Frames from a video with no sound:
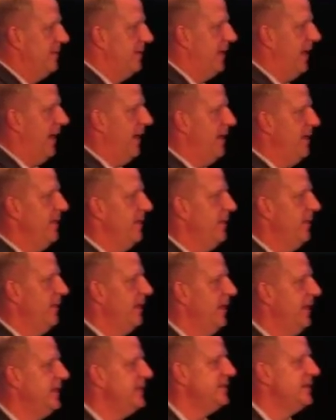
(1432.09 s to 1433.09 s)
Okay?
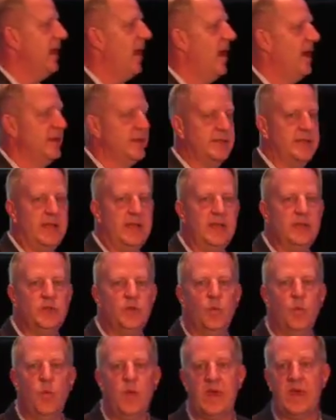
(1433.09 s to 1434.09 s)
It's us.
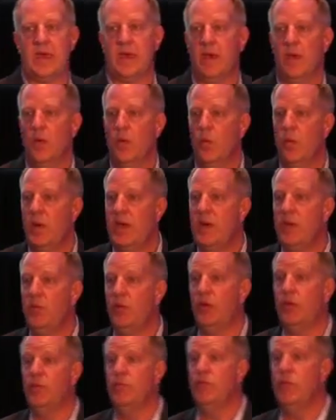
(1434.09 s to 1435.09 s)
It's we. We
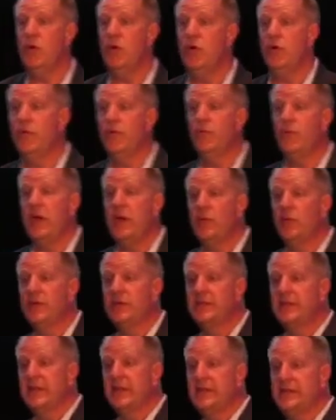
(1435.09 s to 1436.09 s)
will move. We will
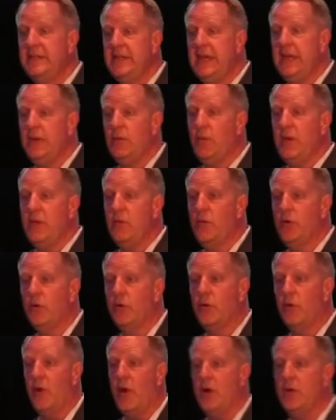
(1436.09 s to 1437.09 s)
succeed. We will
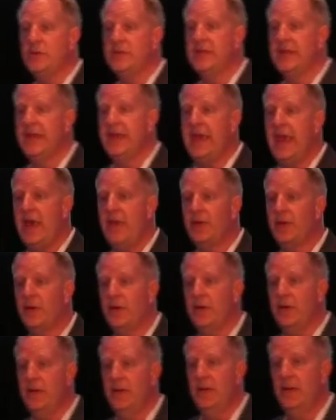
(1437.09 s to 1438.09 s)
grow
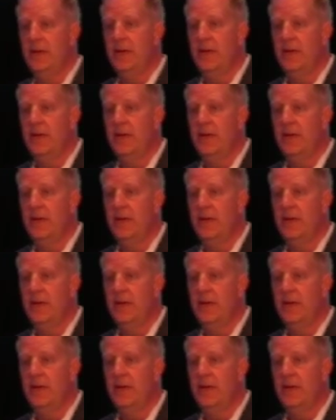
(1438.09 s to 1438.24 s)
together